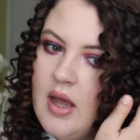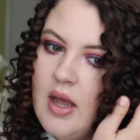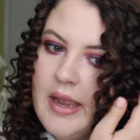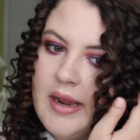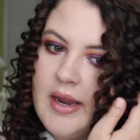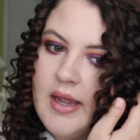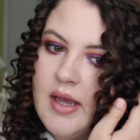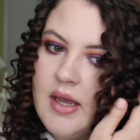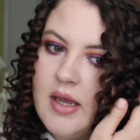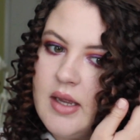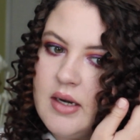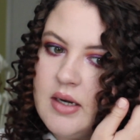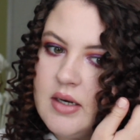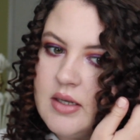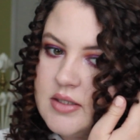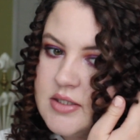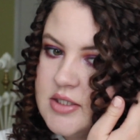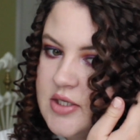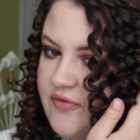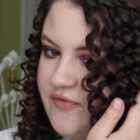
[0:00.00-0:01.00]

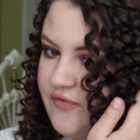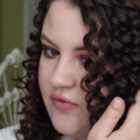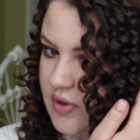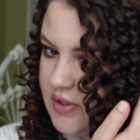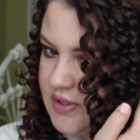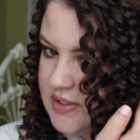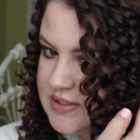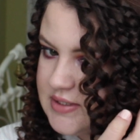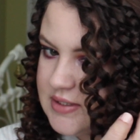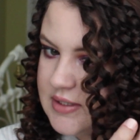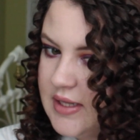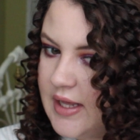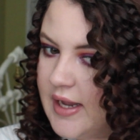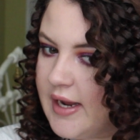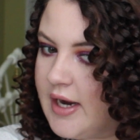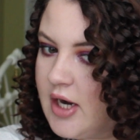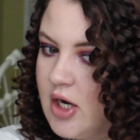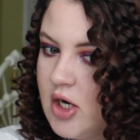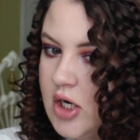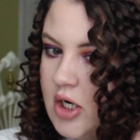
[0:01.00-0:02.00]
and so for this
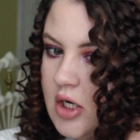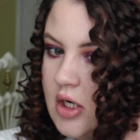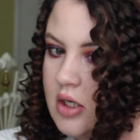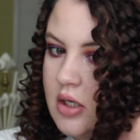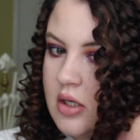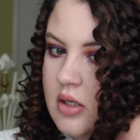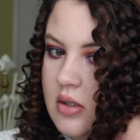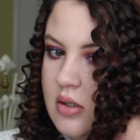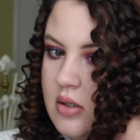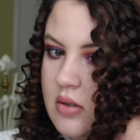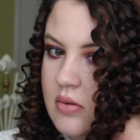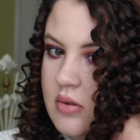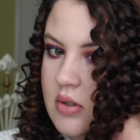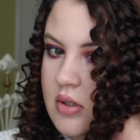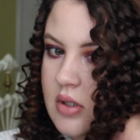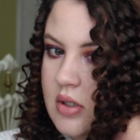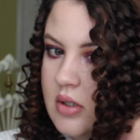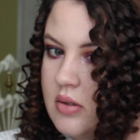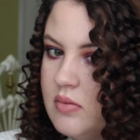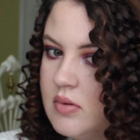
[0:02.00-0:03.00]
layer,
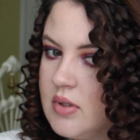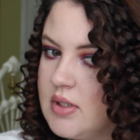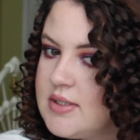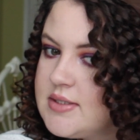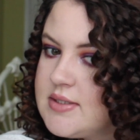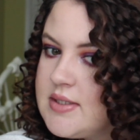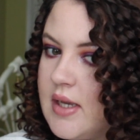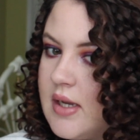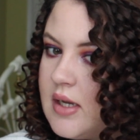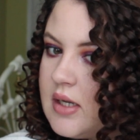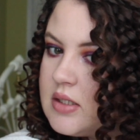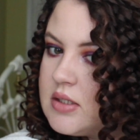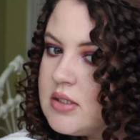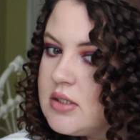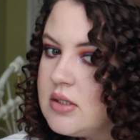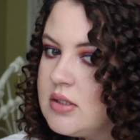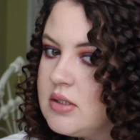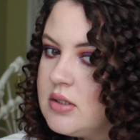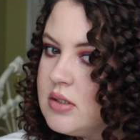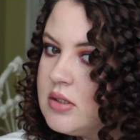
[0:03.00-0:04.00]
what is that?
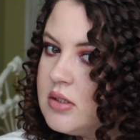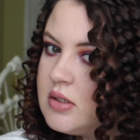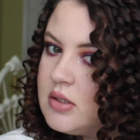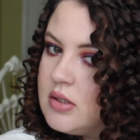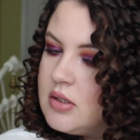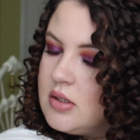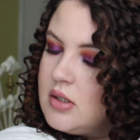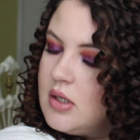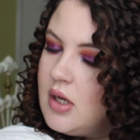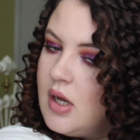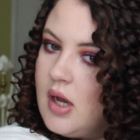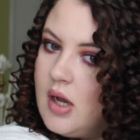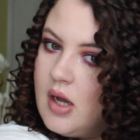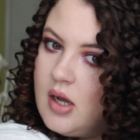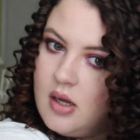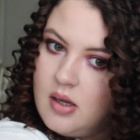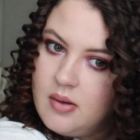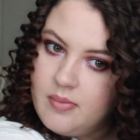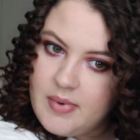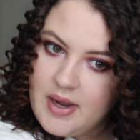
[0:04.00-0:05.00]

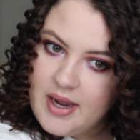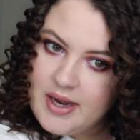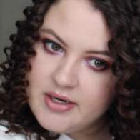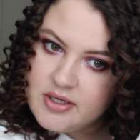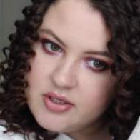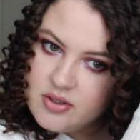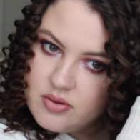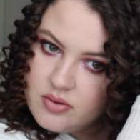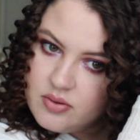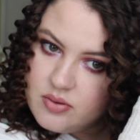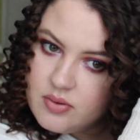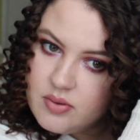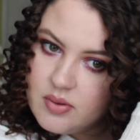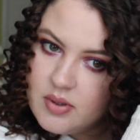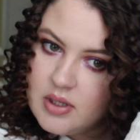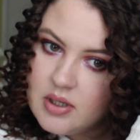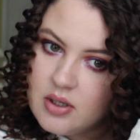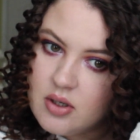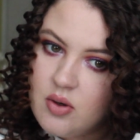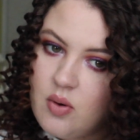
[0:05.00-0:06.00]
I do
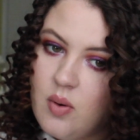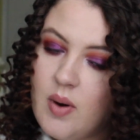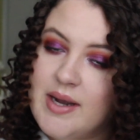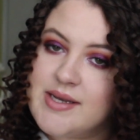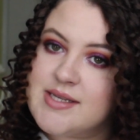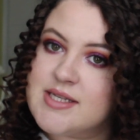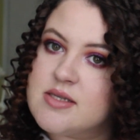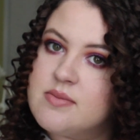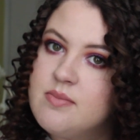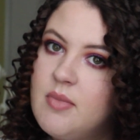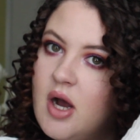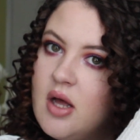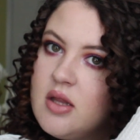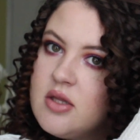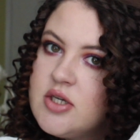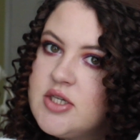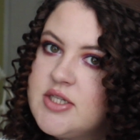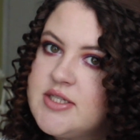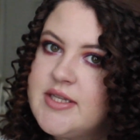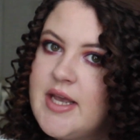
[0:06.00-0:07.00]
quite
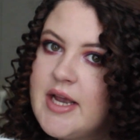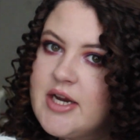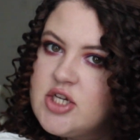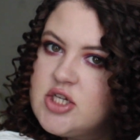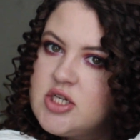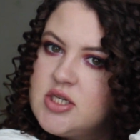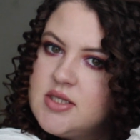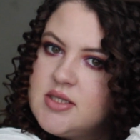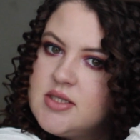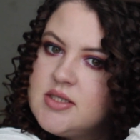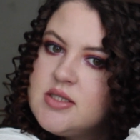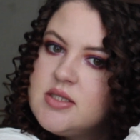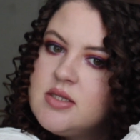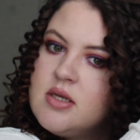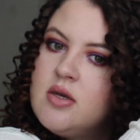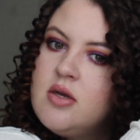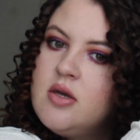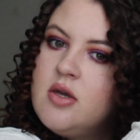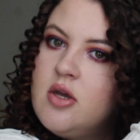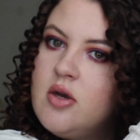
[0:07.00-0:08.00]
smaller sections
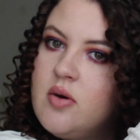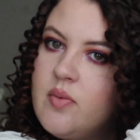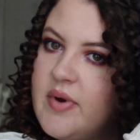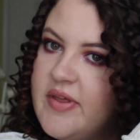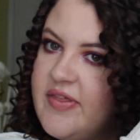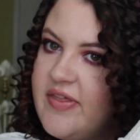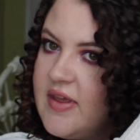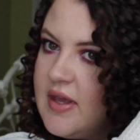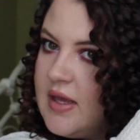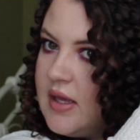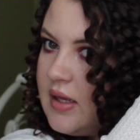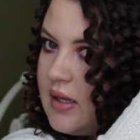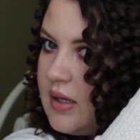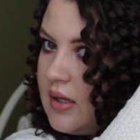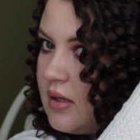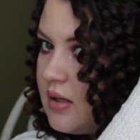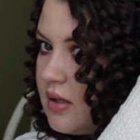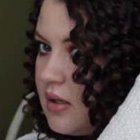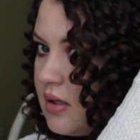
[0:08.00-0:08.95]
with it,